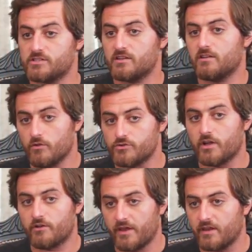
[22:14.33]
And also
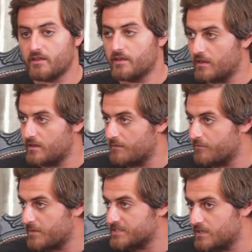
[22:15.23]
I created a name
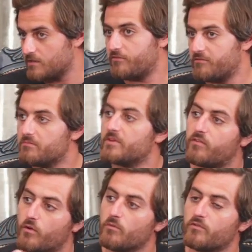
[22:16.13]
for myself
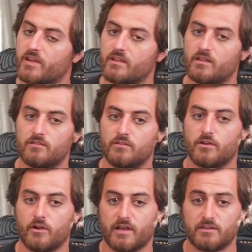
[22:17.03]
before moving into the car